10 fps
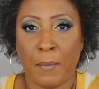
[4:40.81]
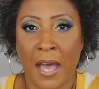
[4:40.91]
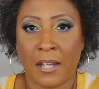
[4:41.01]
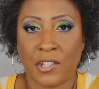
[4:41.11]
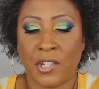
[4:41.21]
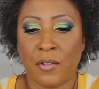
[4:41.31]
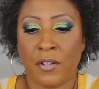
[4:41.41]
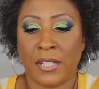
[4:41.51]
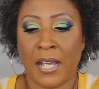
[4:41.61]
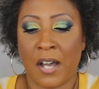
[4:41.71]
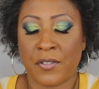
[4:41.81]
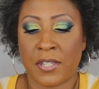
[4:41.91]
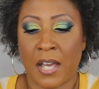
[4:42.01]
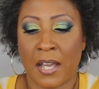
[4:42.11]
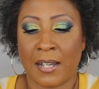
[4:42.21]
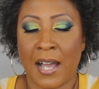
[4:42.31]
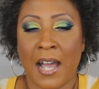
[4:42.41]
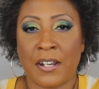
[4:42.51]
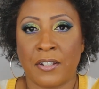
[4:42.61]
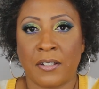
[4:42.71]
packaging on the outside
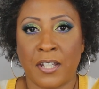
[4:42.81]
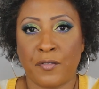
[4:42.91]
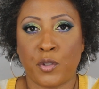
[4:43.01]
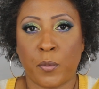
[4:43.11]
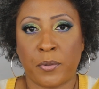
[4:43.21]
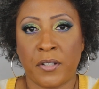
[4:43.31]
kind of gives you a